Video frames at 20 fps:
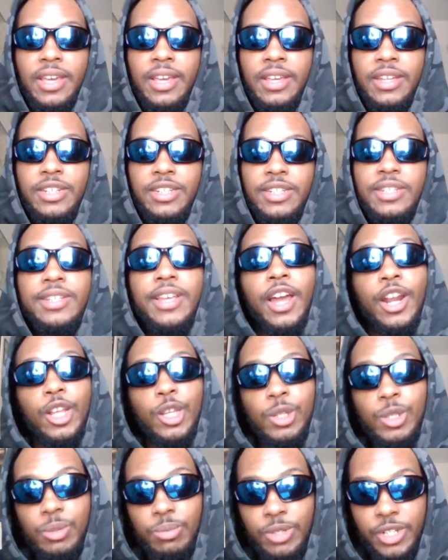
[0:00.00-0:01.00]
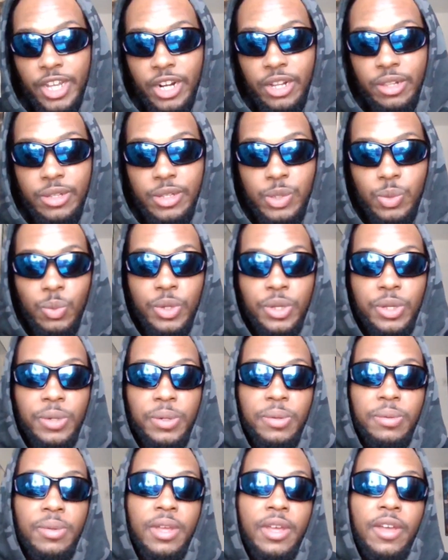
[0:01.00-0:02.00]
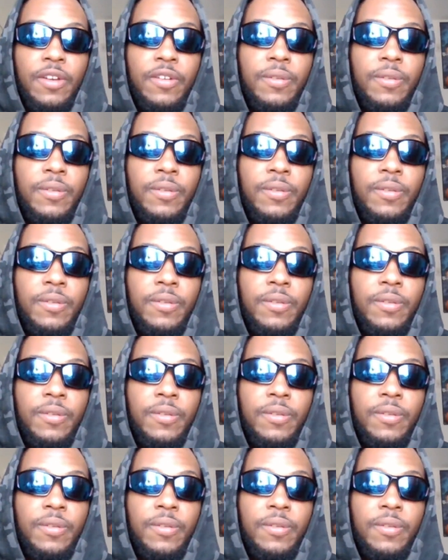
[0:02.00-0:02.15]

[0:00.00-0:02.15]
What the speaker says: and she's got a YouTube channel as well.